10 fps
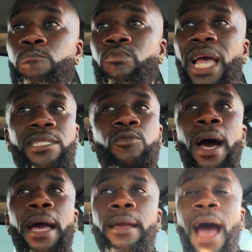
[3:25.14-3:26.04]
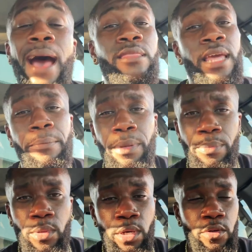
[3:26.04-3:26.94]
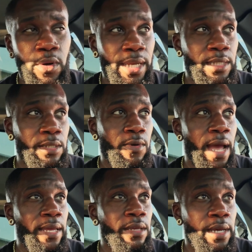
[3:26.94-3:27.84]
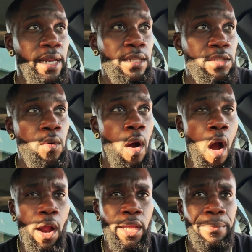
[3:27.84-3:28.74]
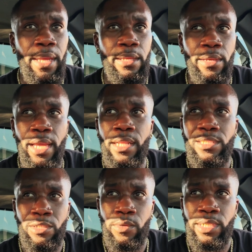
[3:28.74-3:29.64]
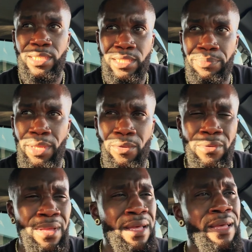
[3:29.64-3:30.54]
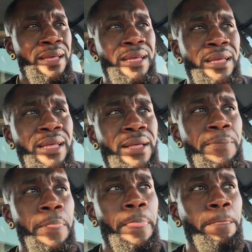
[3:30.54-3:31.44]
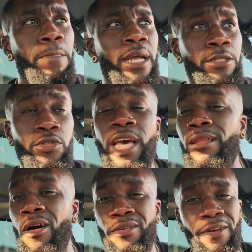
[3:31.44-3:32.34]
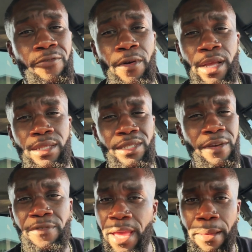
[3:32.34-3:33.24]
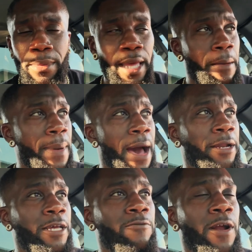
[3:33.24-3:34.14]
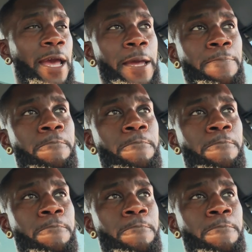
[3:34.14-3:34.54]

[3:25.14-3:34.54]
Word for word: that's why I think people look crazy, right? You get into an argument, you get into a dispute, and you tell all your friends, your family about it, right?